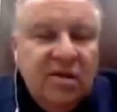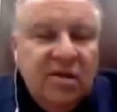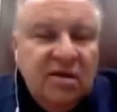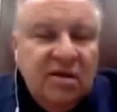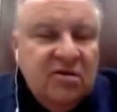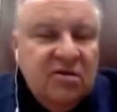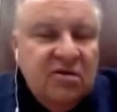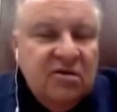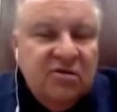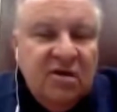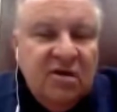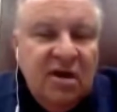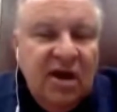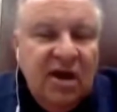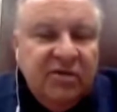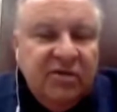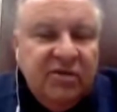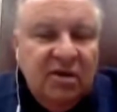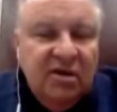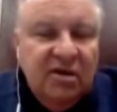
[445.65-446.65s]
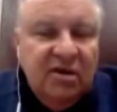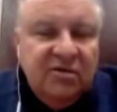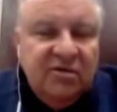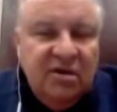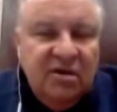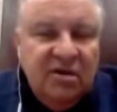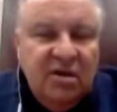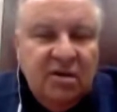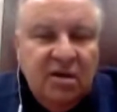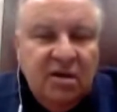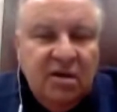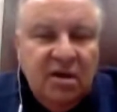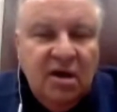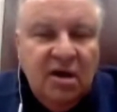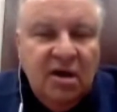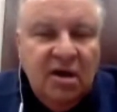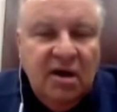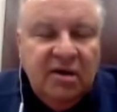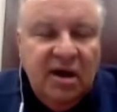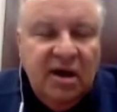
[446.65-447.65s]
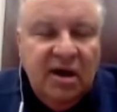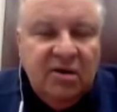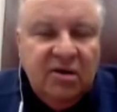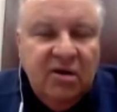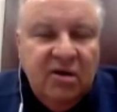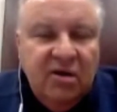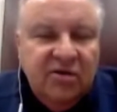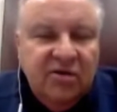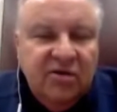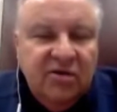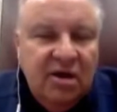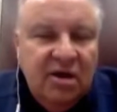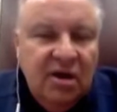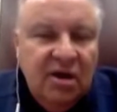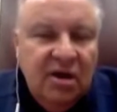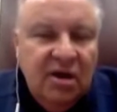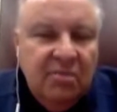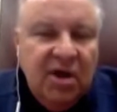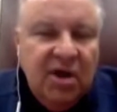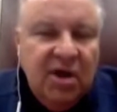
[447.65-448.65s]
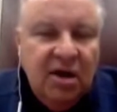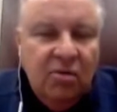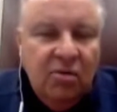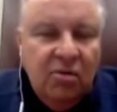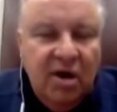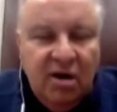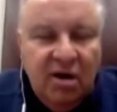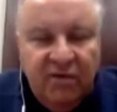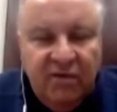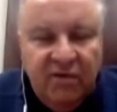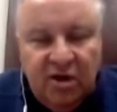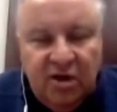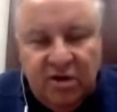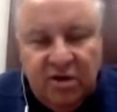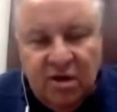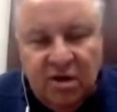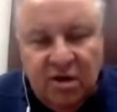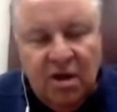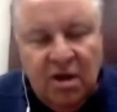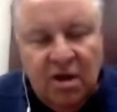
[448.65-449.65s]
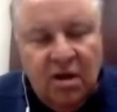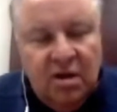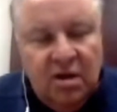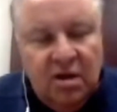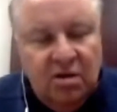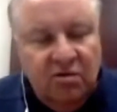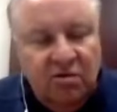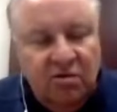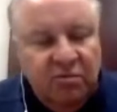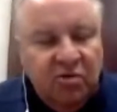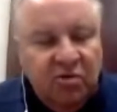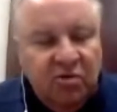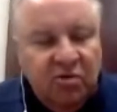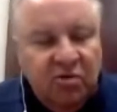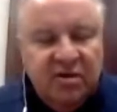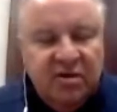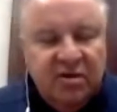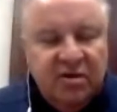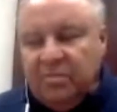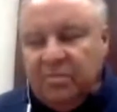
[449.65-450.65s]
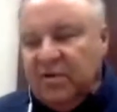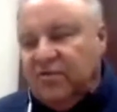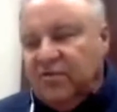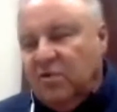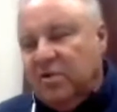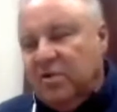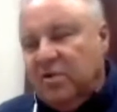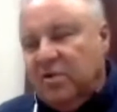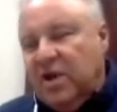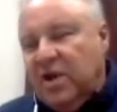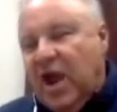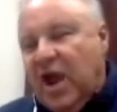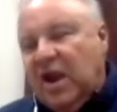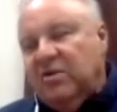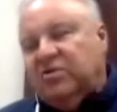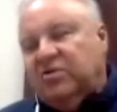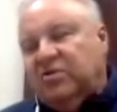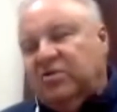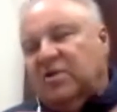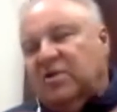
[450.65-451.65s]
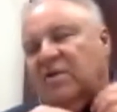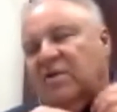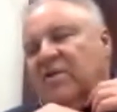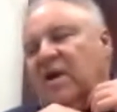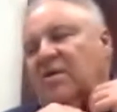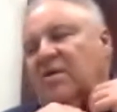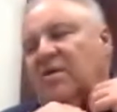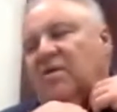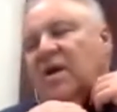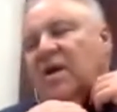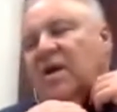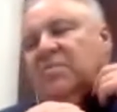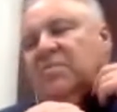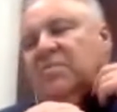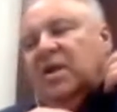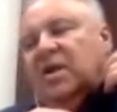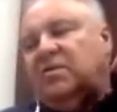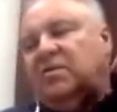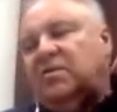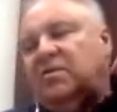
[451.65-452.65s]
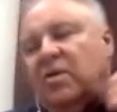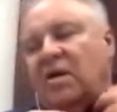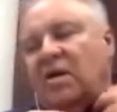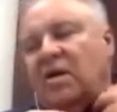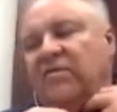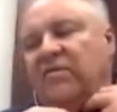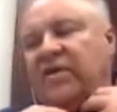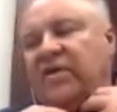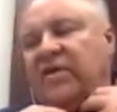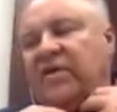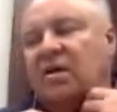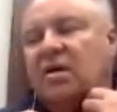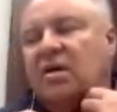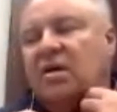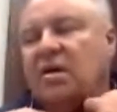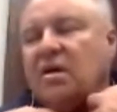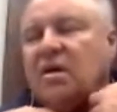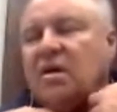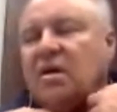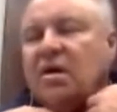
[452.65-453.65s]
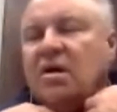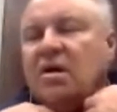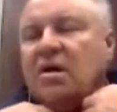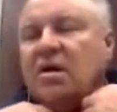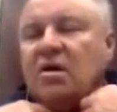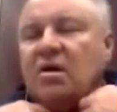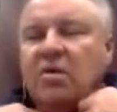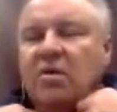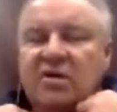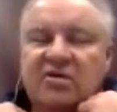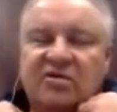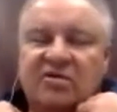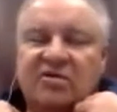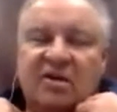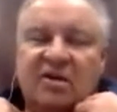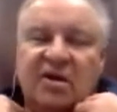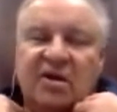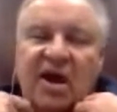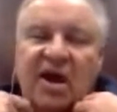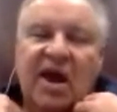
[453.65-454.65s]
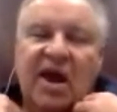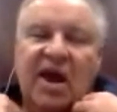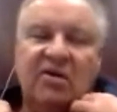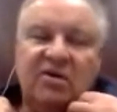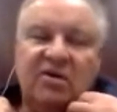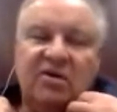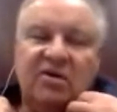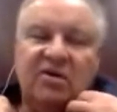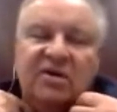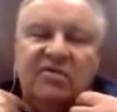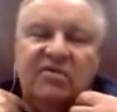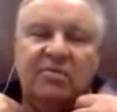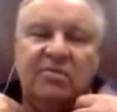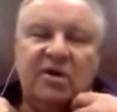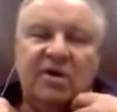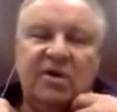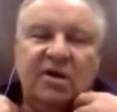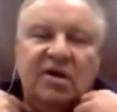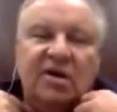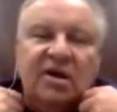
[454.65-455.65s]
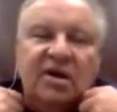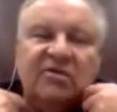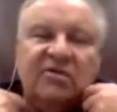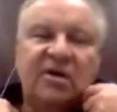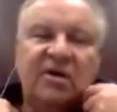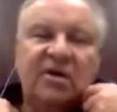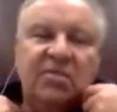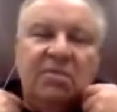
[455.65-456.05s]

I think they're just going to have to listen to the contact tracers, and I'm not aware of. I know you brought it up before, the accuracy of it. I'm not aware of any questions on the accuracy of the Binax.